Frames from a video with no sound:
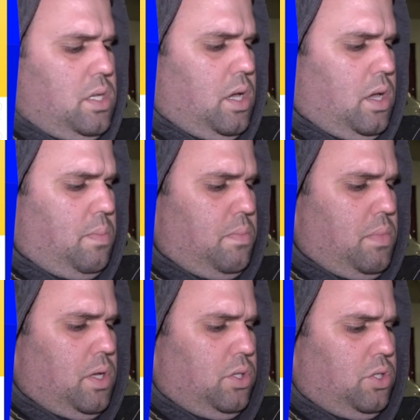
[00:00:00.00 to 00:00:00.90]

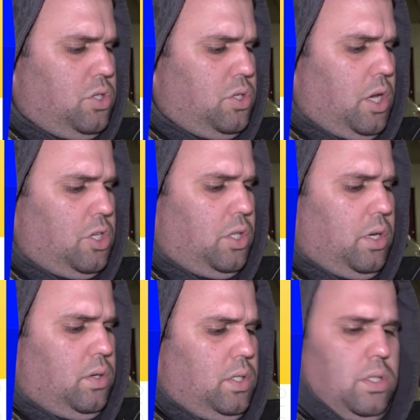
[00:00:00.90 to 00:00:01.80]
I'm actually
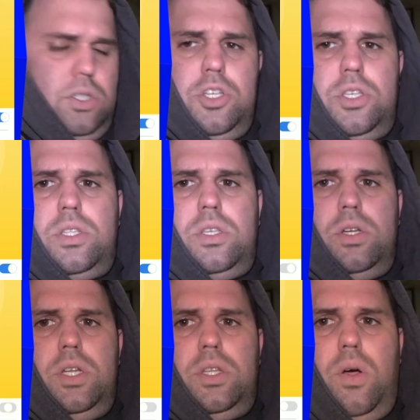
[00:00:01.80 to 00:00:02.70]
I'm gonna just
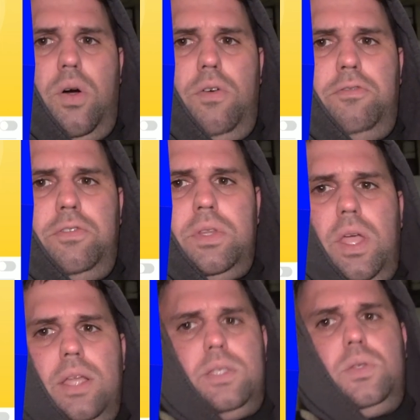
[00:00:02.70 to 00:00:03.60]
turn it off.
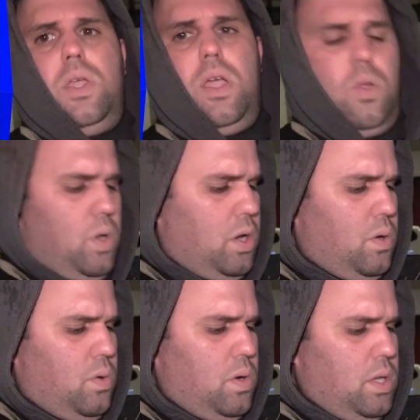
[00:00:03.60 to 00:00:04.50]
That's, there we
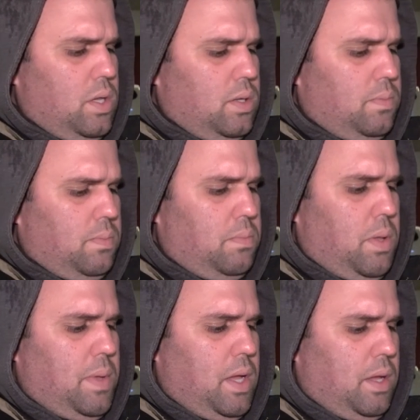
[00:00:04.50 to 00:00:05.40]
go.
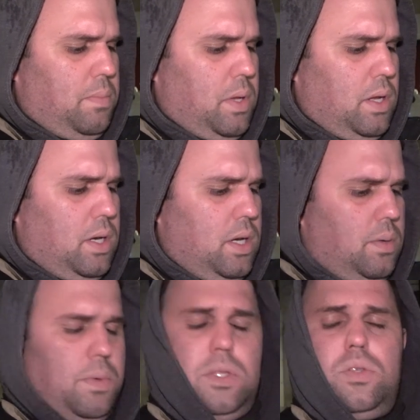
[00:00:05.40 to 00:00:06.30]
Maybe I'm a
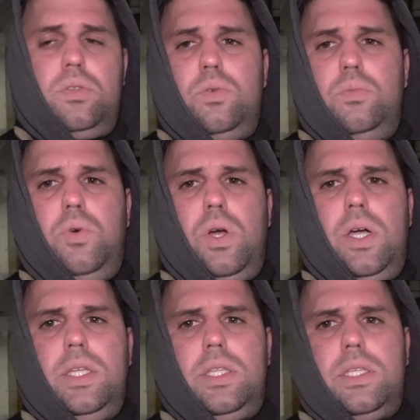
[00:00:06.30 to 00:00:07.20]
little bit too
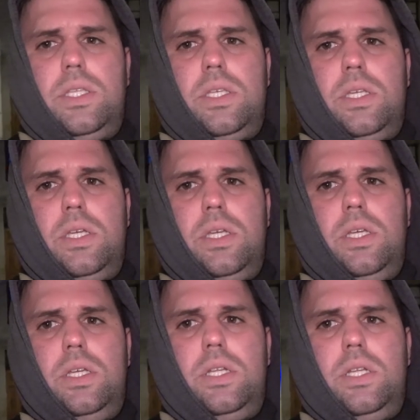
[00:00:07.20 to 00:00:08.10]
bright,
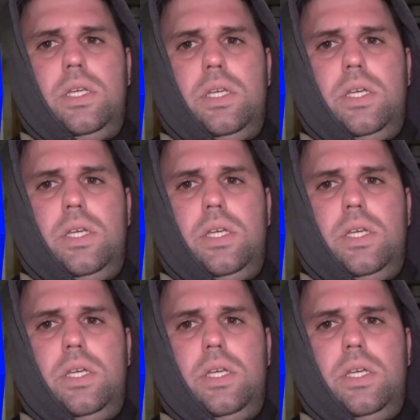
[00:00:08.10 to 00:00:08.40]
and